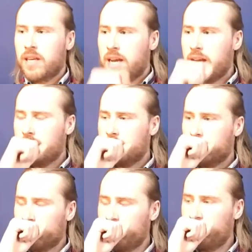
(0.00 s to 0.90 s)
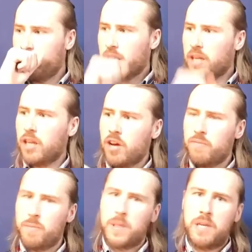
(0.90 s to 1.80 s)
And a lot
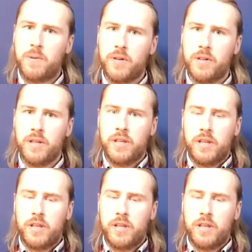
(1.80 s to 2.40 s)
of people